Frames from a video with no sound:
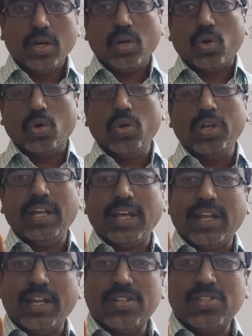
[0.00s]
only
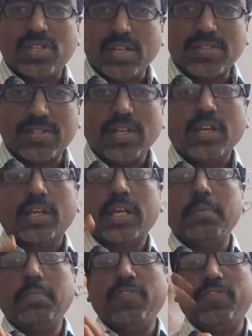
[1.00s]
energies
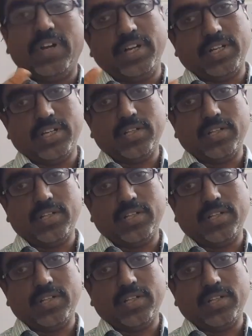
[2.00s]
can be felt.